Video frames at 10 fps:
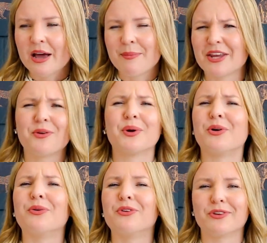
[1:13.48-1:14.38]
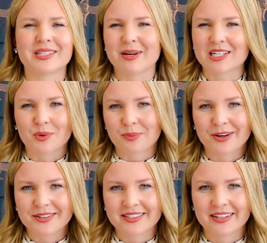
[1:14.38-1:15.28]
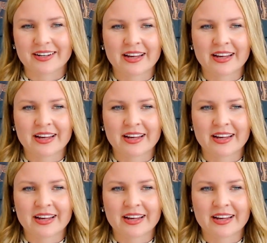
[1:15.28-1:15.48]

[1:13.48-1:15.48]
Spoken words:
and make you a good, respectable person.